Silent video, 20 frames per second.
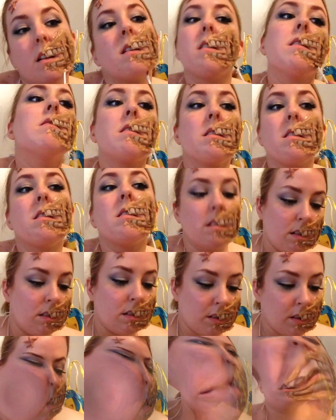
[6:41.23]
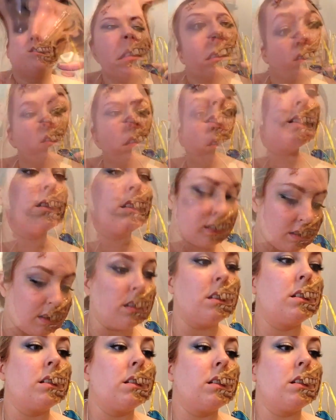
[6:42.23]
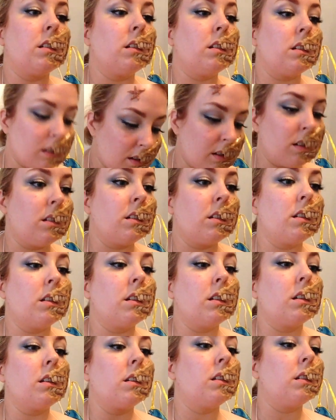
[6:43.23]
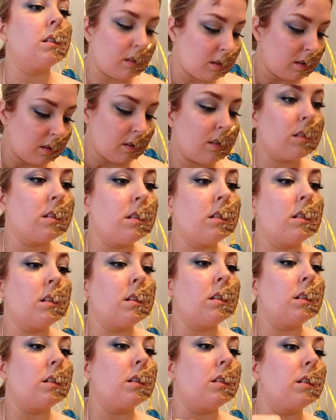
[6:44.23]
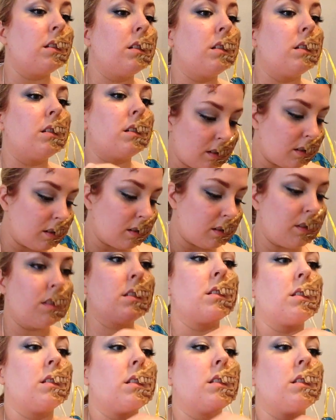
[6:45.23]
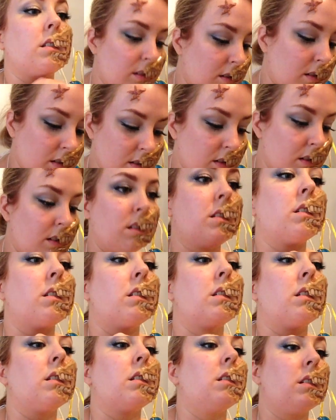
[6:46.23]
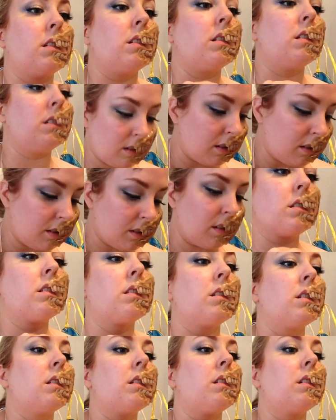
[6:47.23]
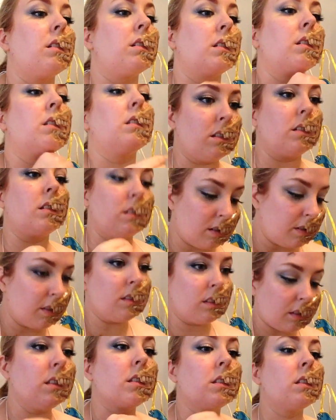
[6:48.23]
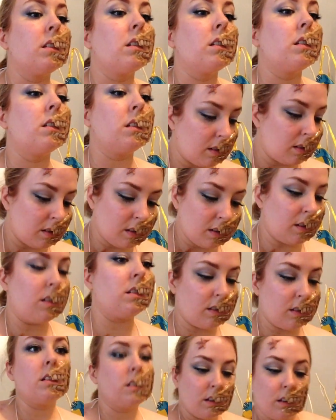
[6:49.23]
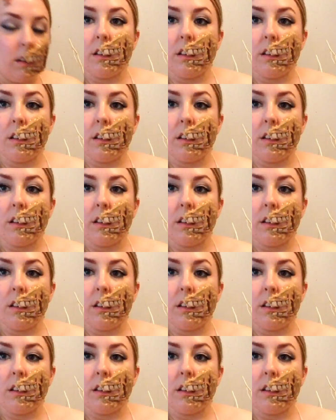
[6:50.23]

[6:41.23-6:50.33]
So here are the prosthetics I made out of gelatin, and I'm just warming some gelatin up